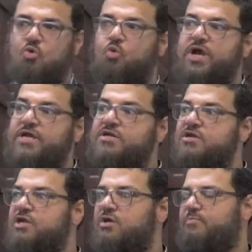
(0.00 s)

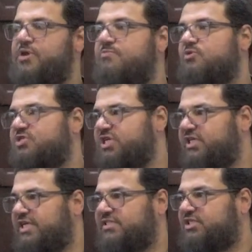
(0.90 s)
when people see
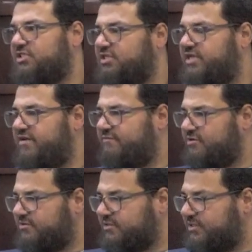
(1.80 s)
it as just a
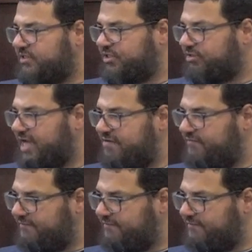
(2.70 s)
difficulty in your life.